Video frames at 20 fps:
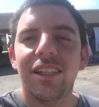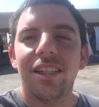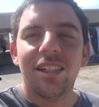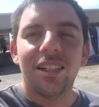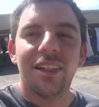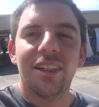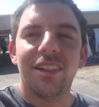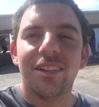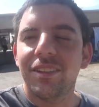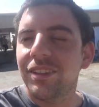
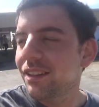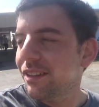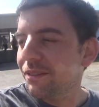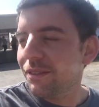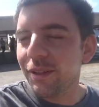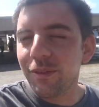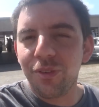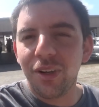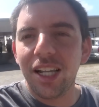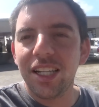Uh,
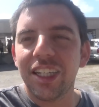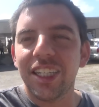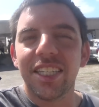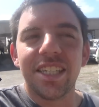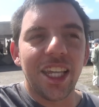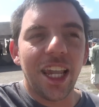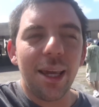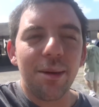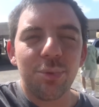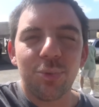if I find any
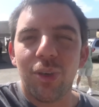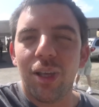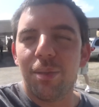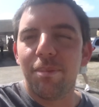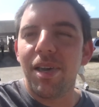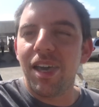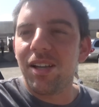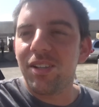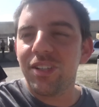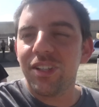games while
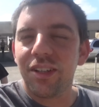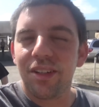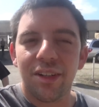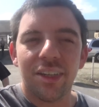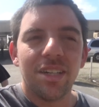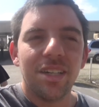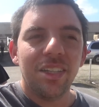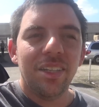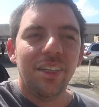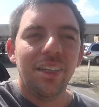I'm out
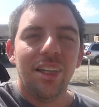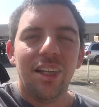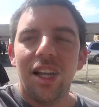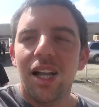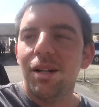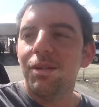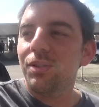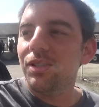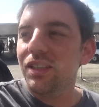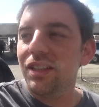here,
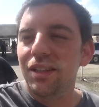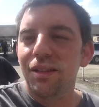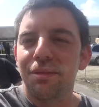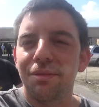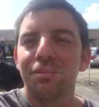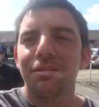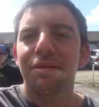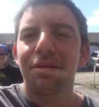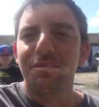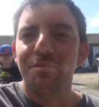I will
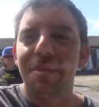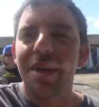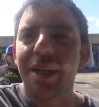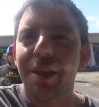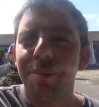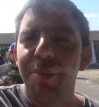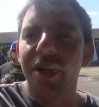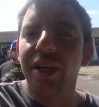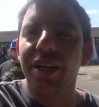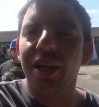uh, make
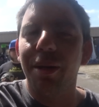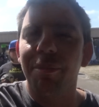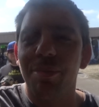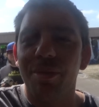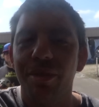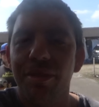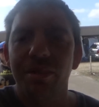a pickup.